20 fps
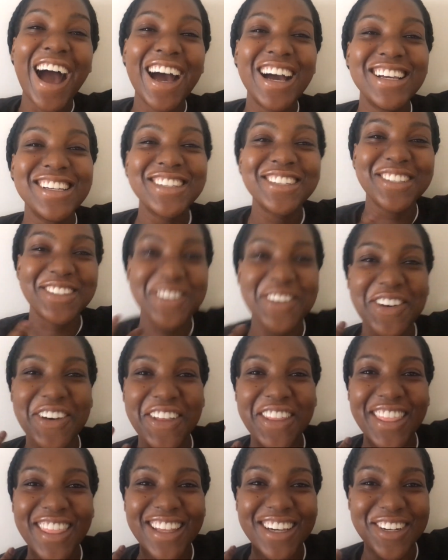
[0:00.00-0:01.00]
I just
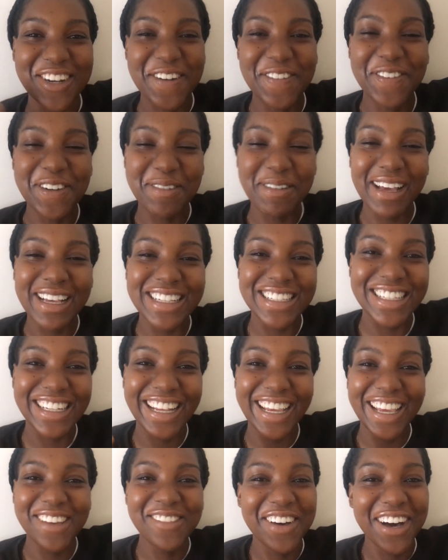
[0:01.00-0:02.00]
got the confirmation
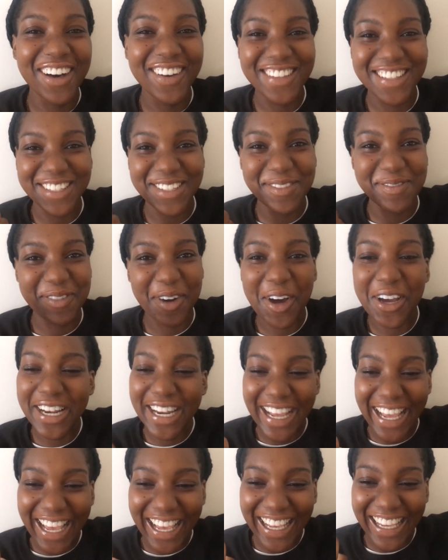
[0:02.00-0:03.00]
email this
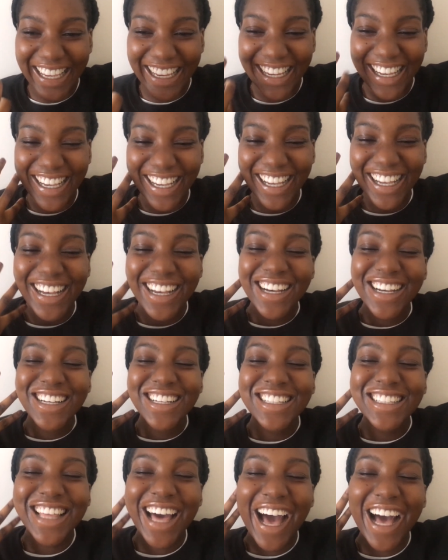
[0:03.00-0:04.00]
morning
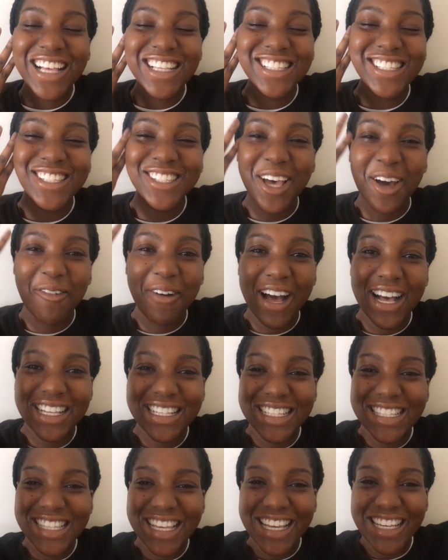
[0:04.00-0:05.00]
that
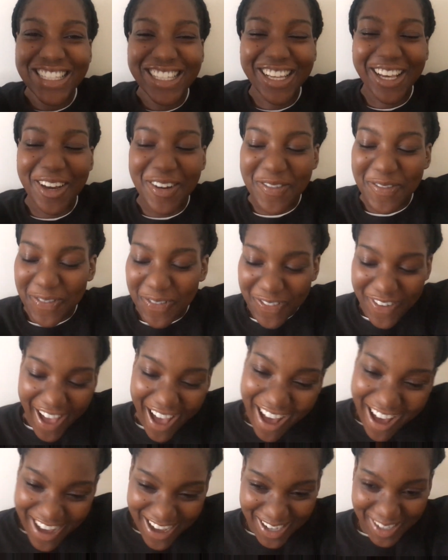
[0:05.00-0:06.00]
SOAS is
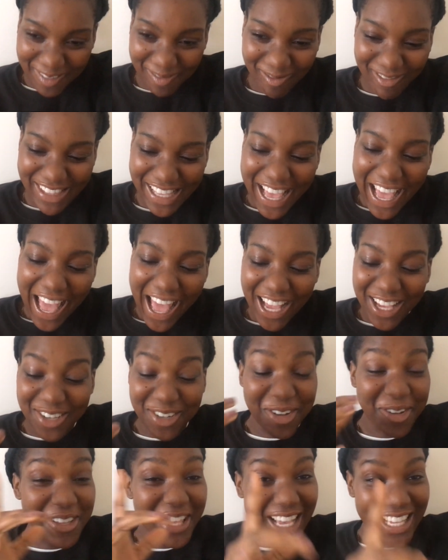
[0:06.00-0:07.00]
confirmed. And
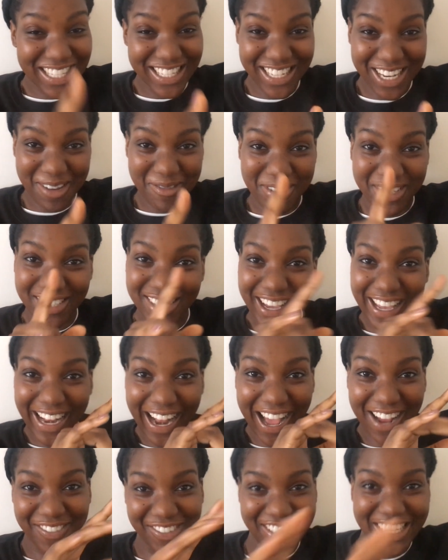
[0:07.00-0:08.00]
you know, yesterday we started
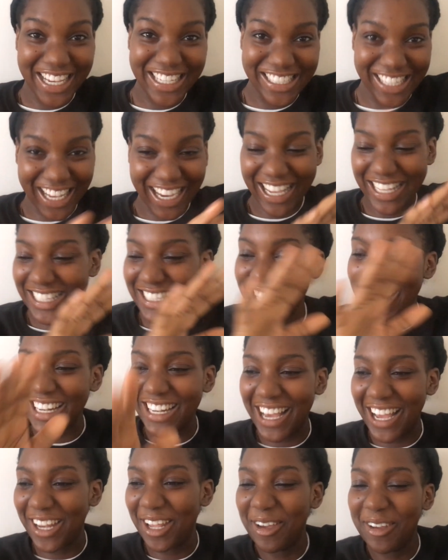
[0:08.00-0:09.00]
advertising, like I
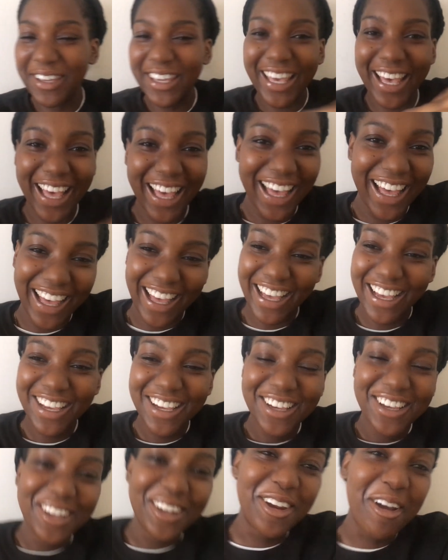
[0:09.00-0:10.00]
said, I don't care,
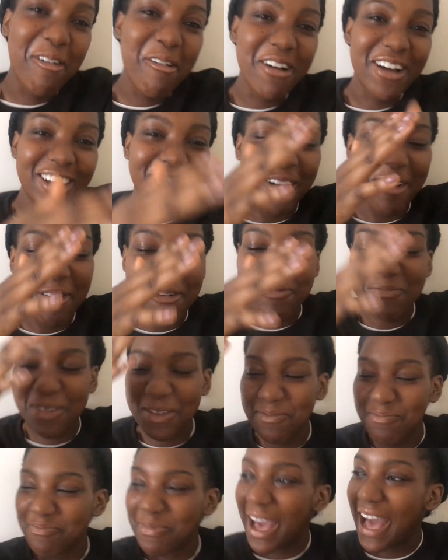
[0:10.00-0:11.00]
no one can hold
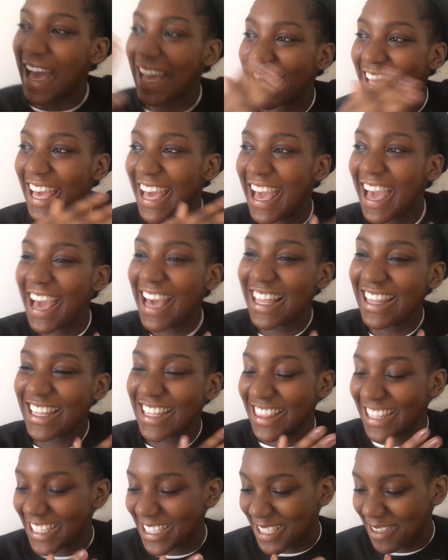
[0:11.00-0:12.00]
me back. And
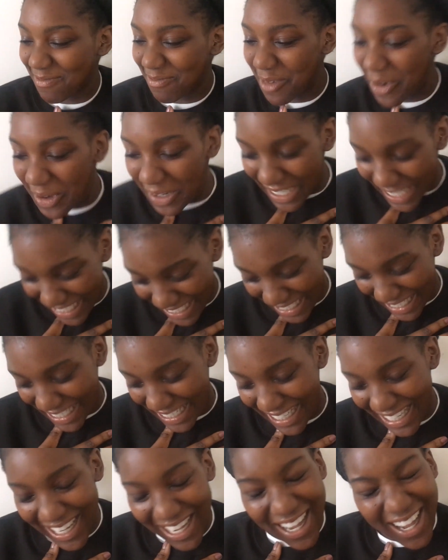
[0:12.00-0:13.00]
then this
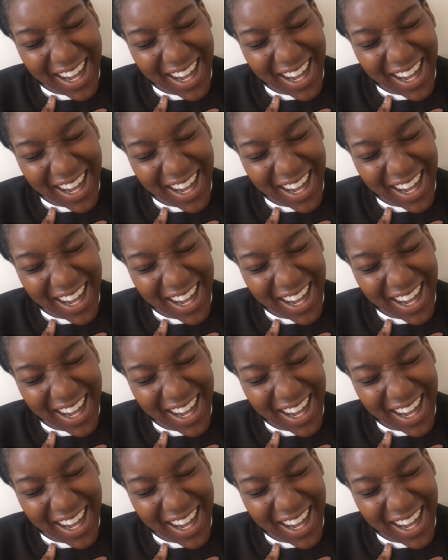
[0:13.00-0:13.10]
morning,